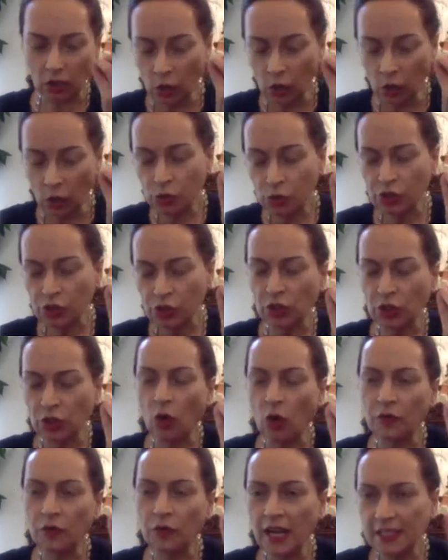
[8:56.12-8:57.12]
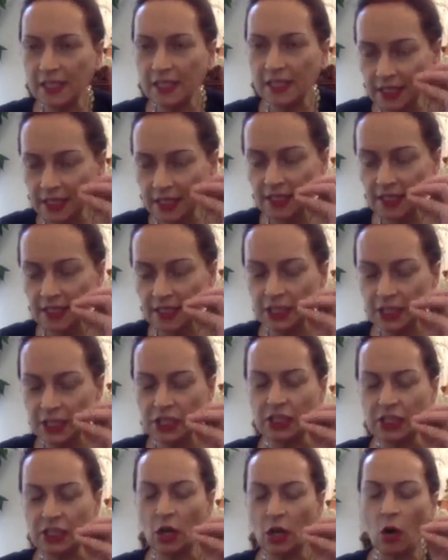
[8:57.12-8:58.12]
notion of the
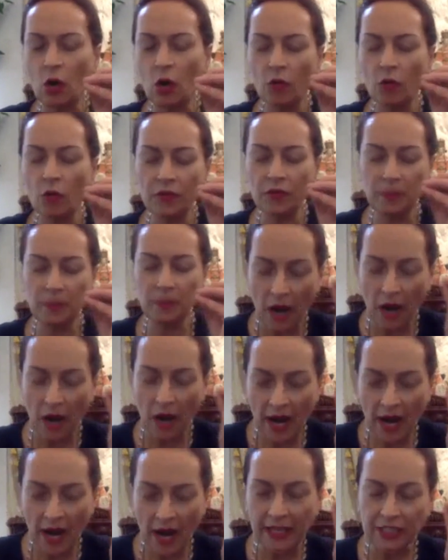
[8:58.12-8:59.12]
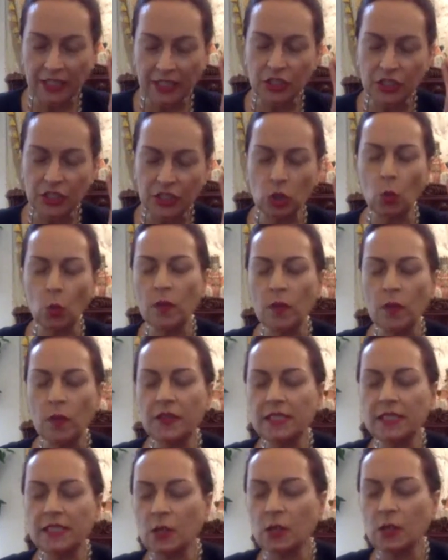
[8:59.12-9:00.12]
identity of the mind
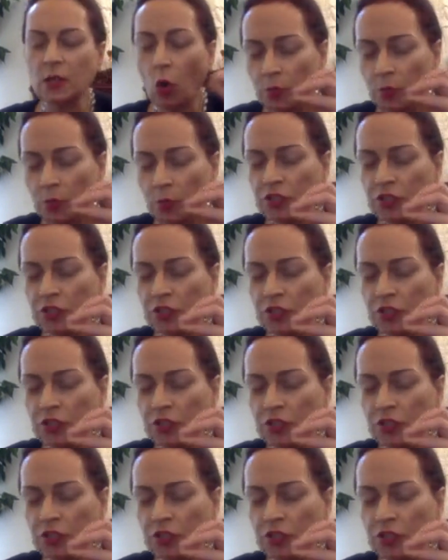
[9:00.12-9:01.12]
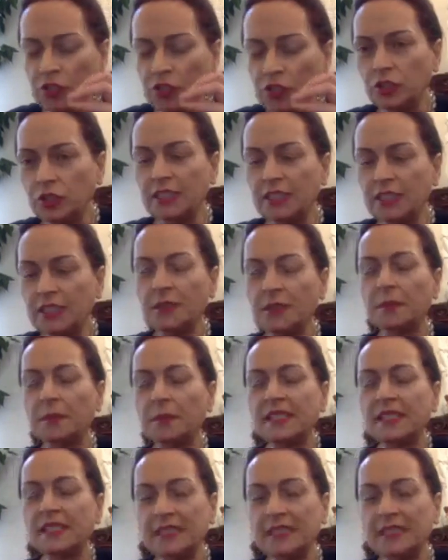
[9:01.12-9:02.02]
with this object of thought is a